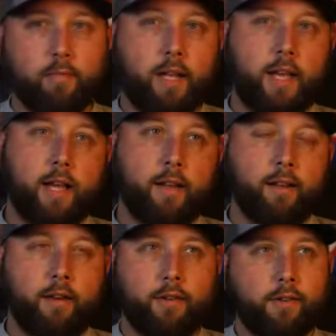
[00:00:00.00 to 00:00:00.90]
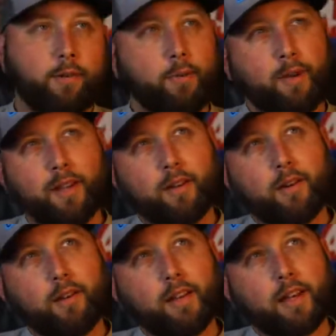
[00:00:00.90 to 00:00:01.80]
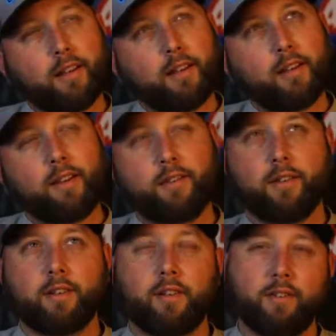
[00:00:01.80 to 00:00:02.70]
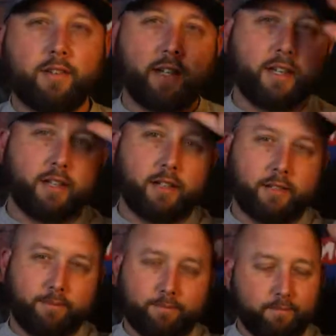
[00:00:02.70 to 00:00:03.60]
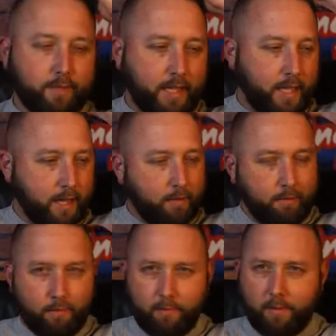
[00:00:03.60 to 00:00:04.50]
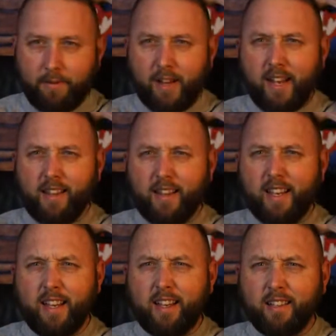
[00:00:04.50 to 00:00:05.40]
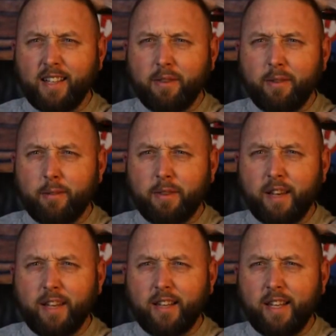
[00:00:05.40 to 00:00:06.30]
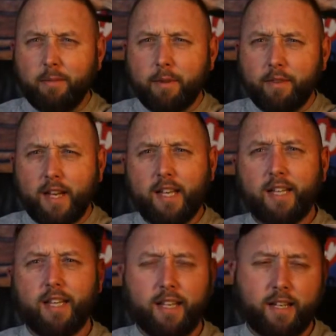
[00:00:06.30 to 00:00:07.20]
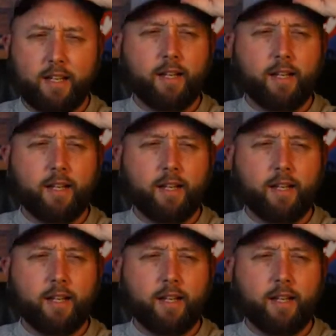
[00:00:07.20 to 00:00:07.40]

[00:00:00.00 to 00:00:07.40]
and there's, what do they call that? There's like a methylate. Is that what methylate?